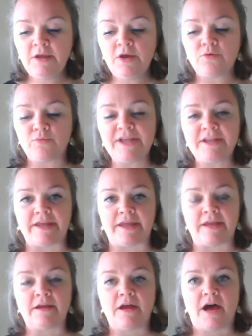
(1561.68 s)

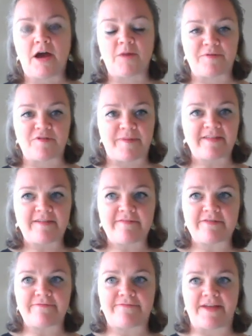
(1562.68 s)
Really, our perspectives
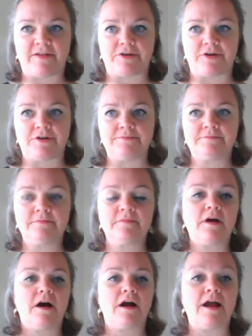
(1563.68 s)
of failure
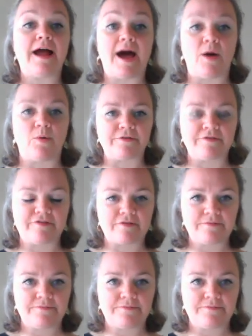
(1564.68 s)
are ours.